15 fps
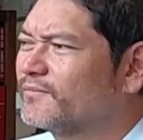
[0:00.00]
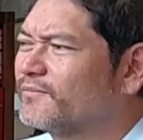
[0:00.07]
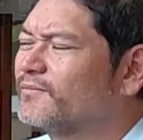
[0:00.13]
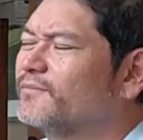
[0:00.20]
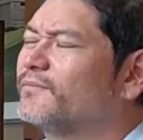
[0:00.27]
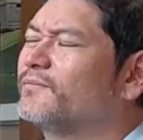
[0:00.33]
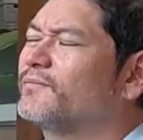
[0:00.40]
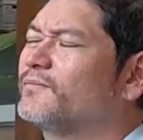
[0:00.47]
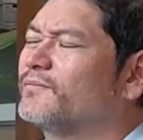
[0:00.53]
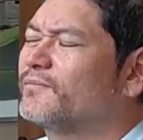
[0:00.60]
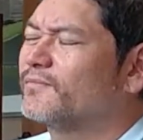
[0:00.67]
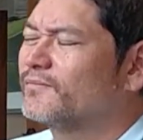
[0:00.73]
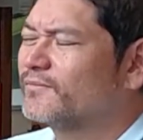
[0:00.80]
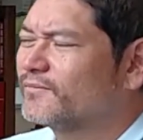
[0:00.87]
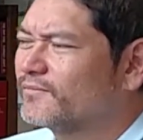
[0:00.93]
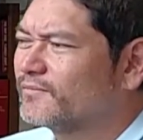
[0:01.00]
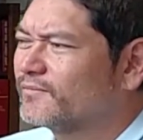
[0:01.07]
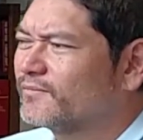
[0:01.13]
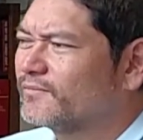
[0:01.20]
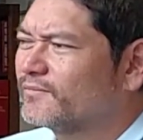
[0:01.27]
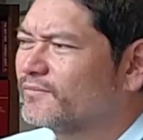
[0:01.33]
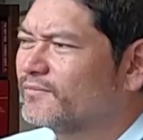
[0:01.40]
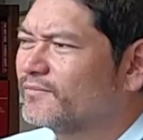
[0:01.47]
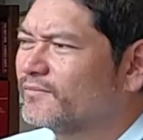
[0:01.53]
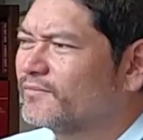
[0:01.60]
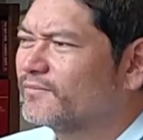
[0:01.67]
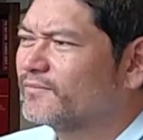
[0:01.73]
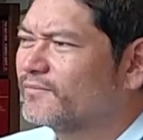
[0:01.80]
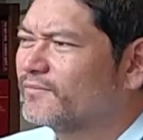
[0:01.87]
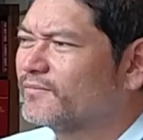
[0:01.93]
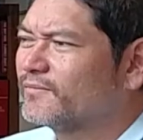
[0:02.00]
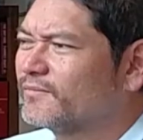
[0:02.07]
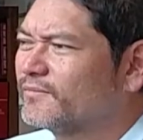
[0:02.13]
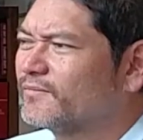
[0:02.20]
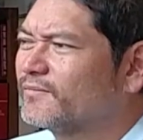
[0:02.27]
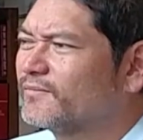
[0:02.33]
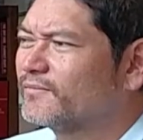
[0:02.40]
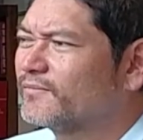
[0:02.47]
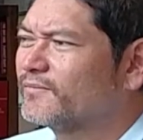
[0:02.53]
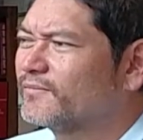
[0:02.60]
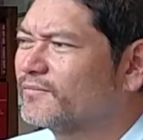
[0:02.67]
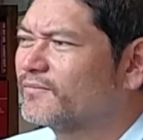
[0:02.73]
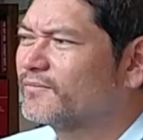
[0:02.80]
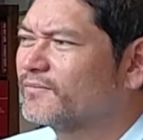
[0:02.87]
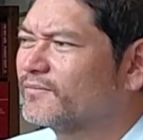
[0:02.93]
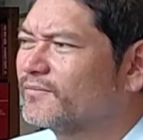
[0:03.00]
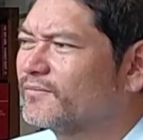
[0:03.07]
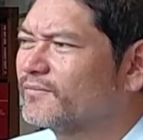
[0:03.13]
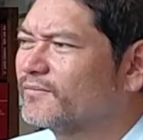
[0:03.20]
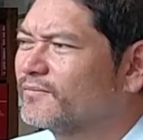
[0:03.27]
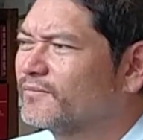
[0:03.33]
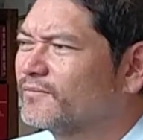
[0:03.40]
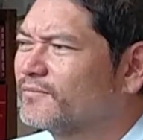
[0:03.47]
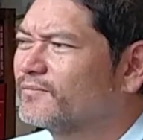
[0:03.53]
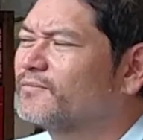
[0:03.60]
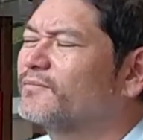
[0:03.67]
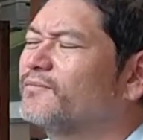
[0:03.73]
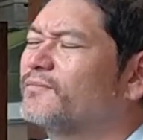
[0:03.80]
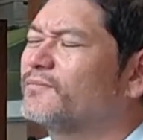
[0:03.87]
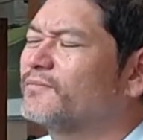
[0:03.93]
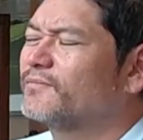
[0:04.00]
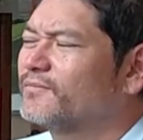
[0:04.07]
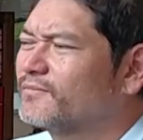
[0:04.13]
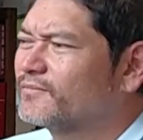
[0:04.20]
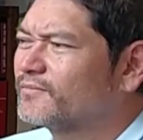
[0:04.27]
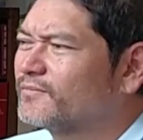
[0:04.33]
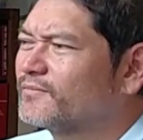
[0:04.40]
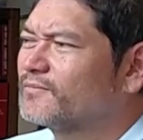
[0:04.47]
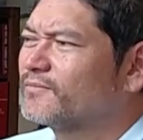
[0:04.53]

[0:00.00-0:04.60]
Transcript: No words are spoken by the person on screen.